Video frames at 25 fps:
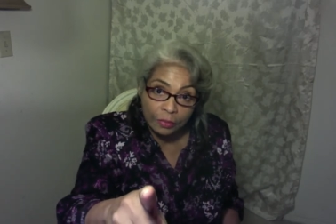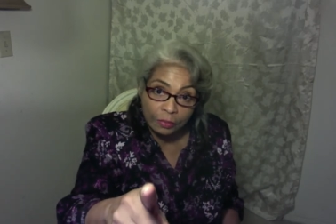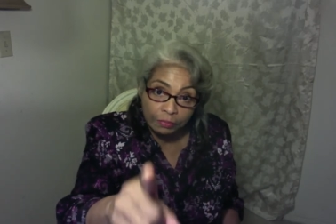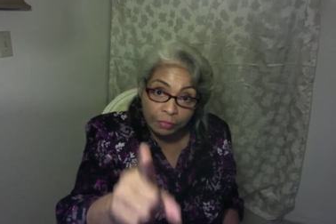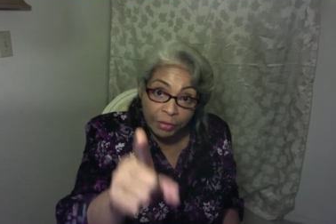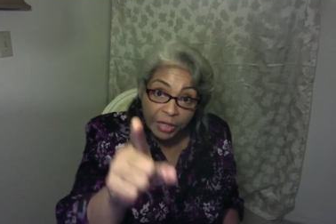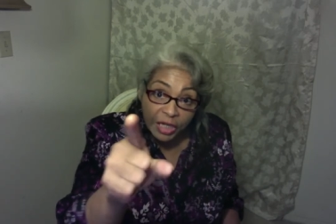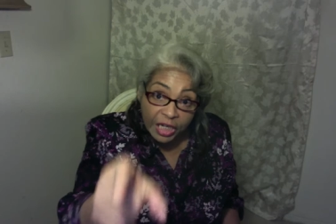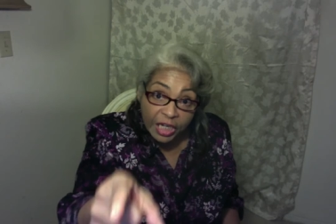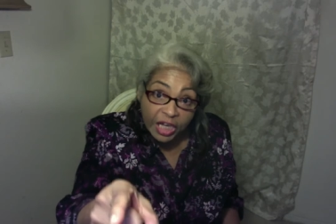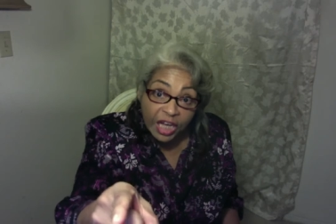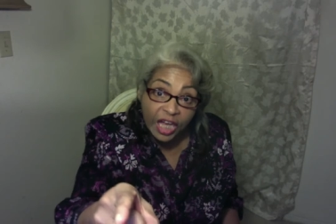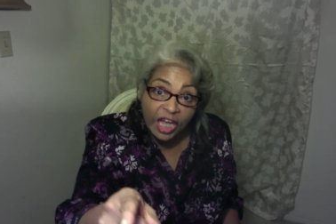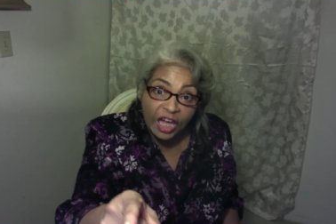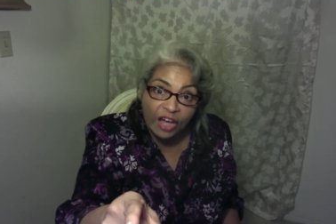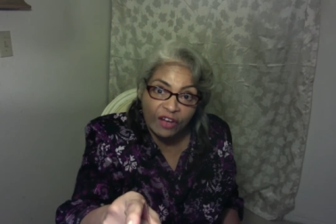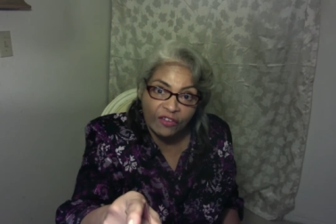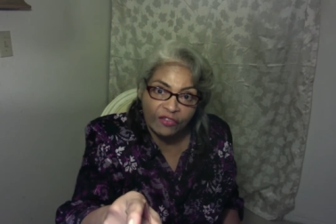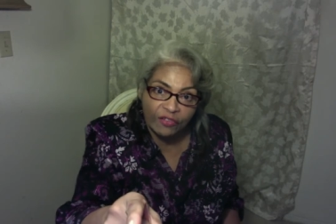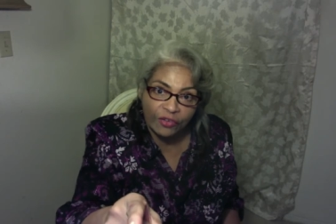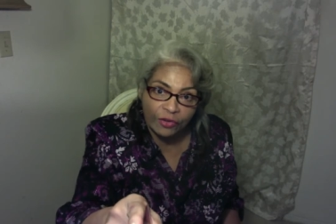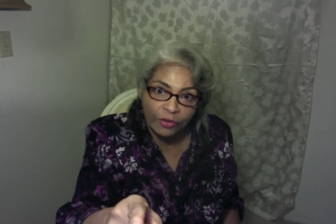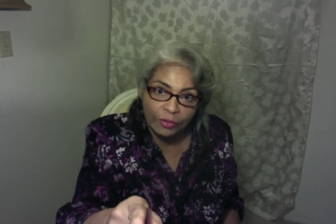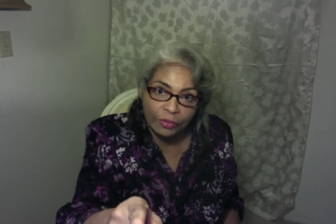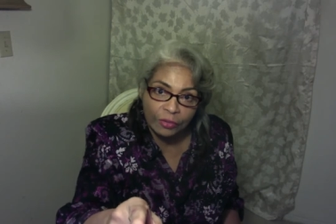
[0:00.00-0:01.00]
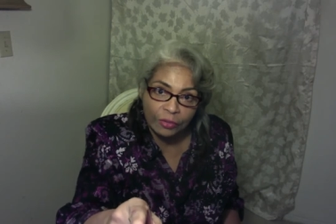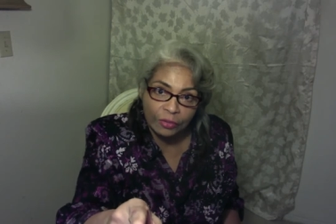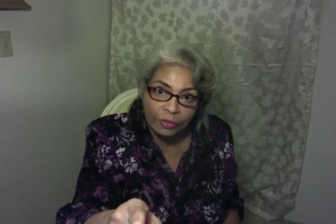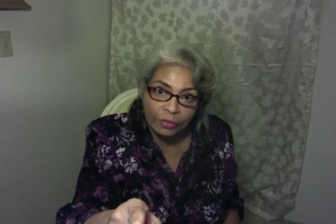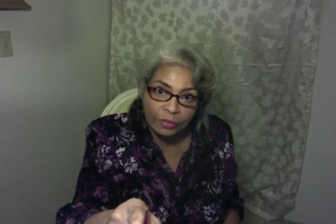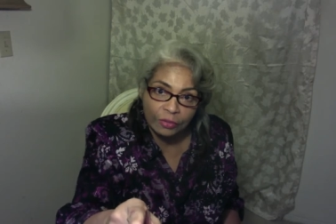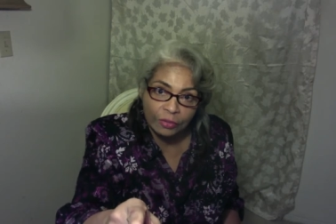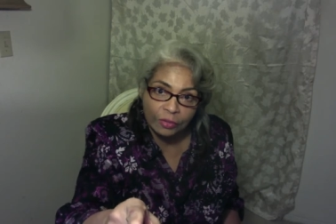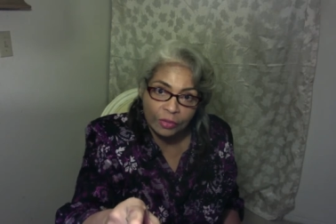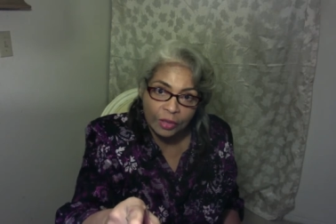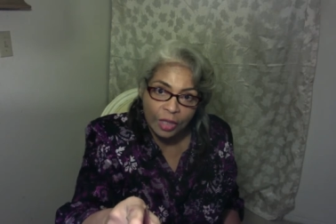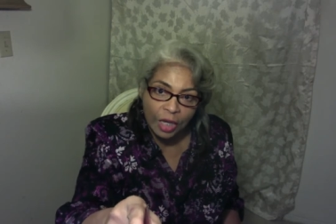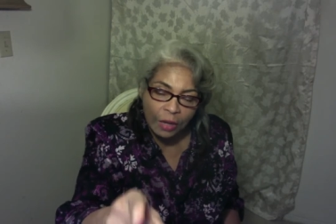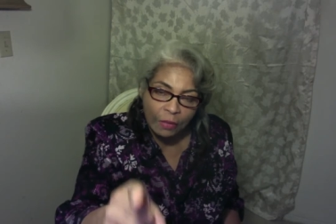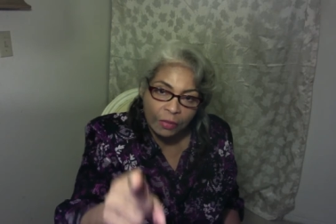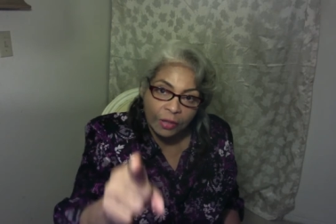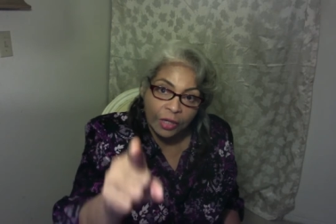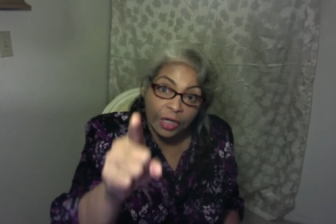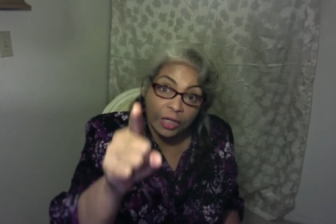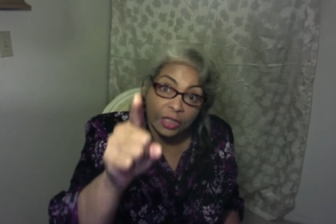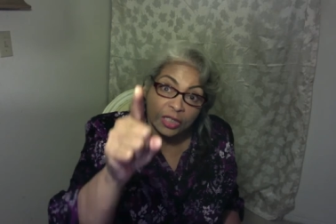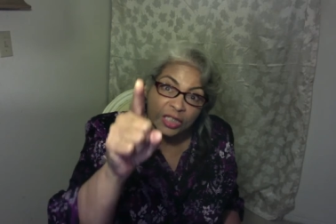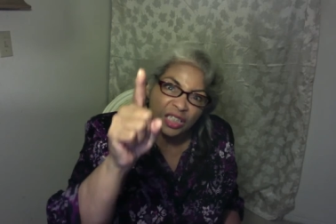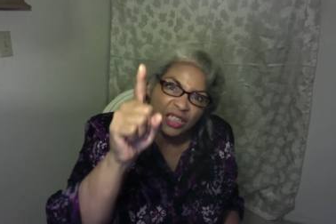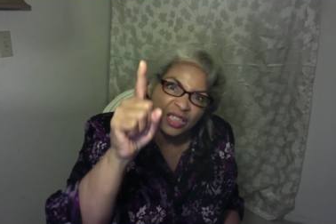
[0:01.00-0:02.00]
Be careful
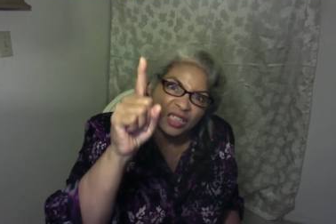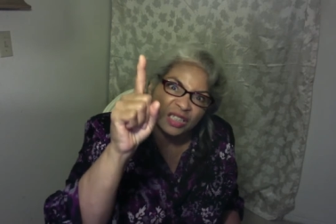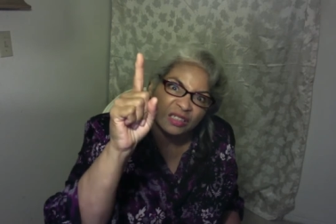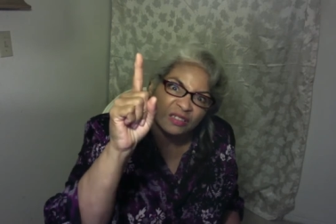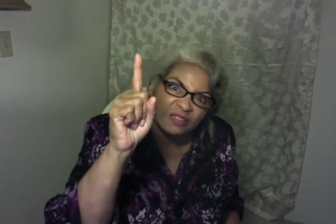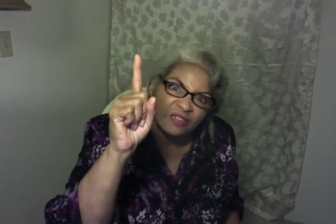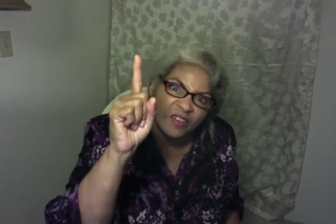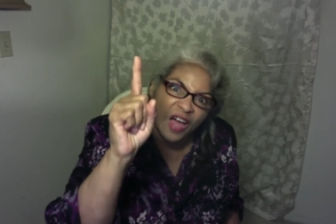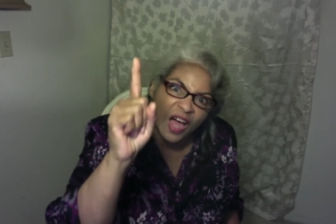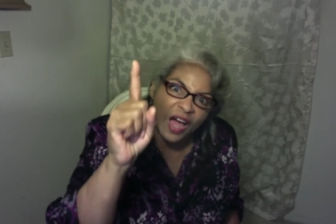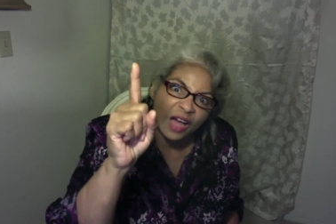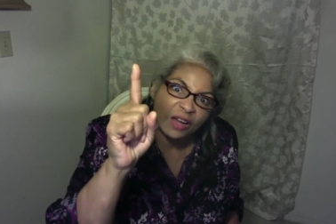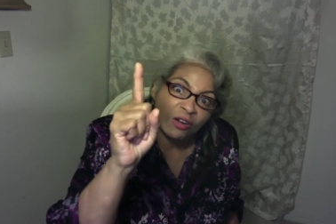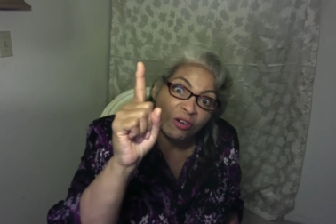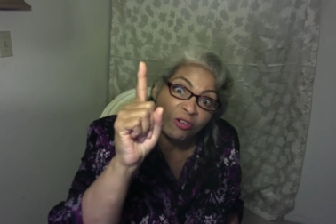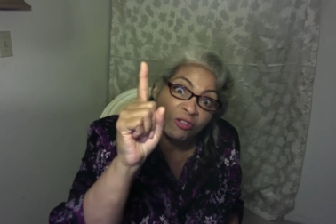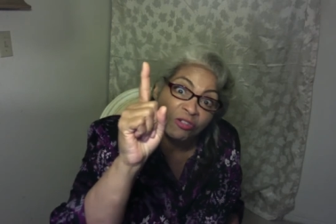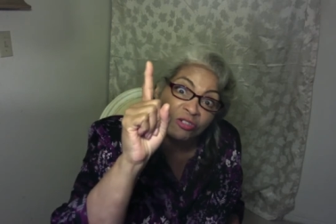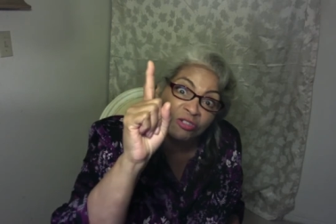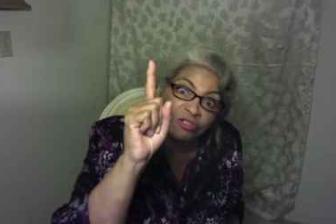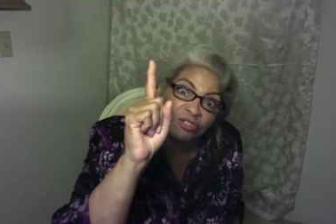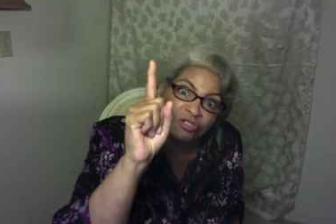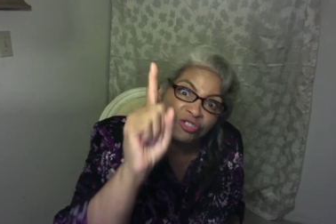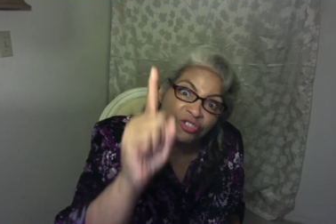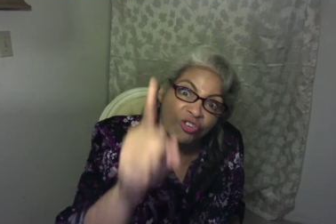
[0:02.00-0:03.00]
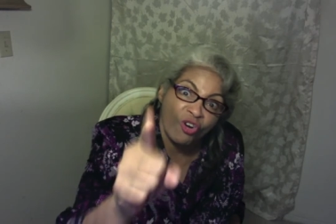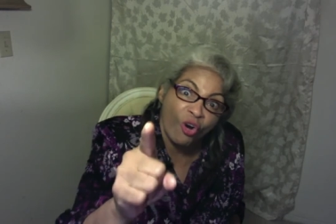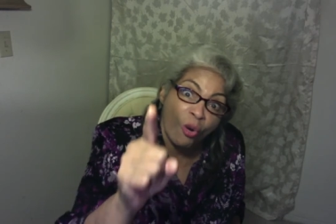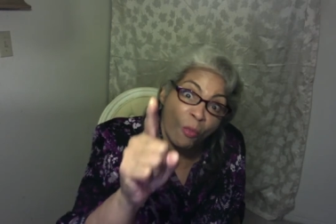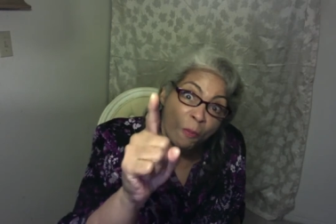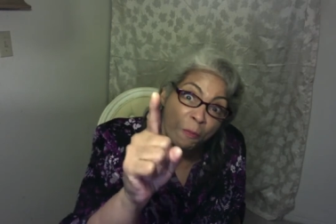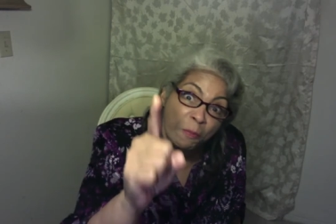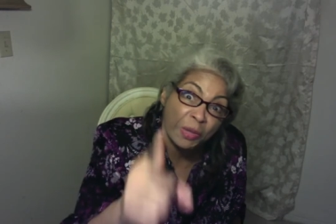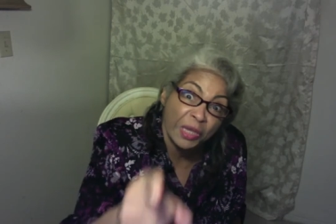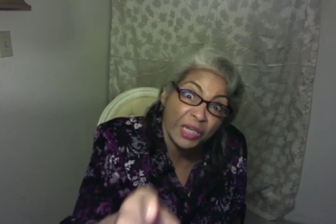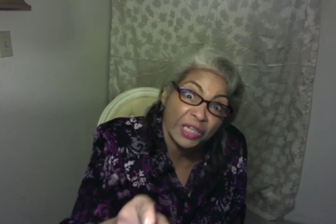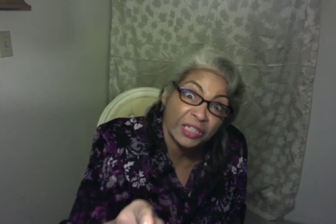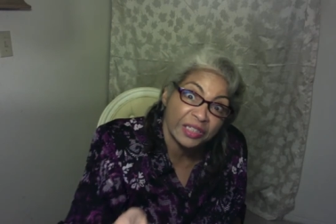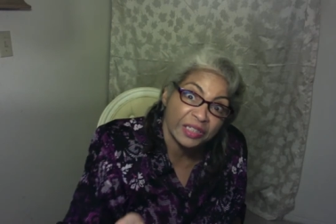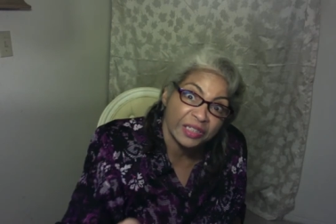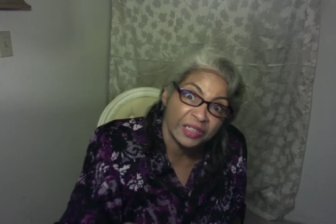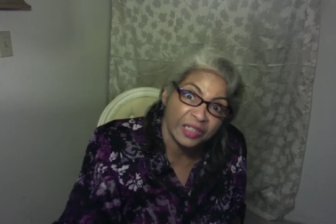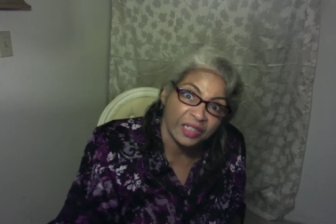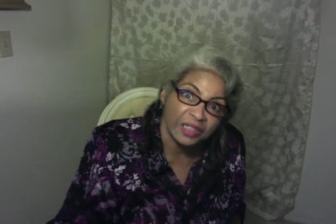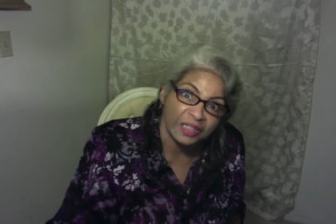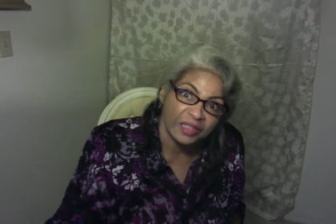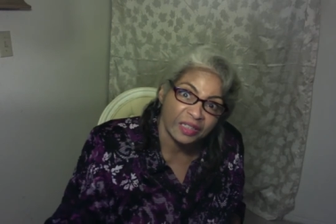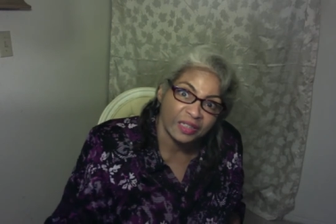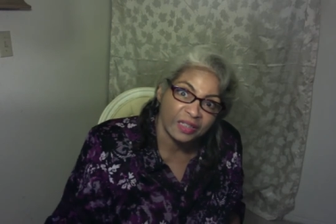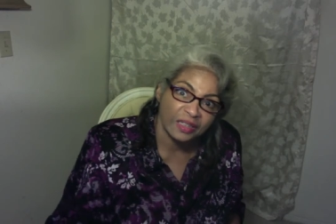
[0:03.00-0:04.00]
because it's not your
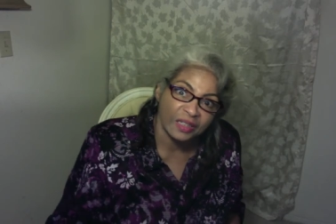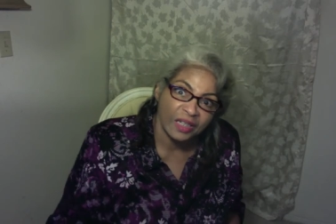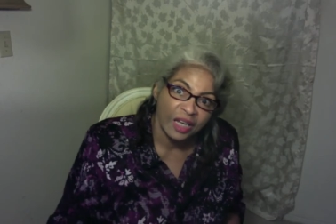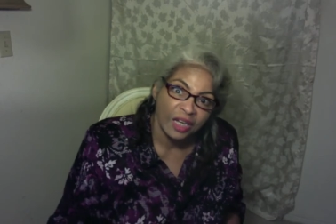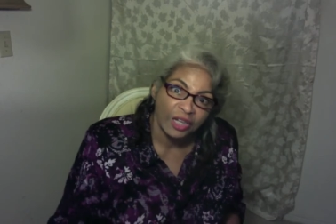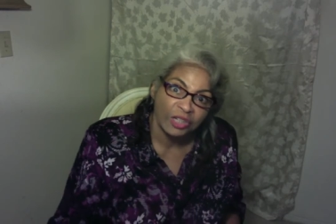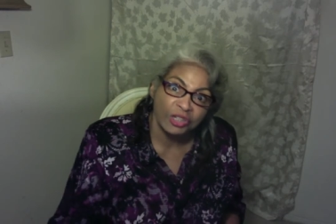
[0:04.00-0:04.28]
business.